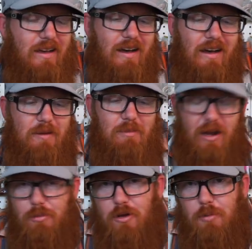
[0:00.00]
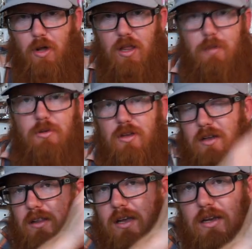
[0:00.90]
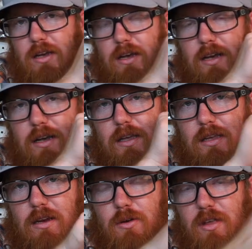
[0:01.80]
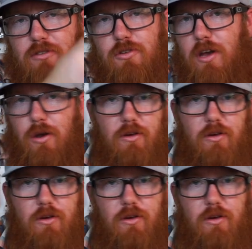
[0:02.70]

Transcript: Um, but I'll put a poll up. You can click, uh, you know, yes or no.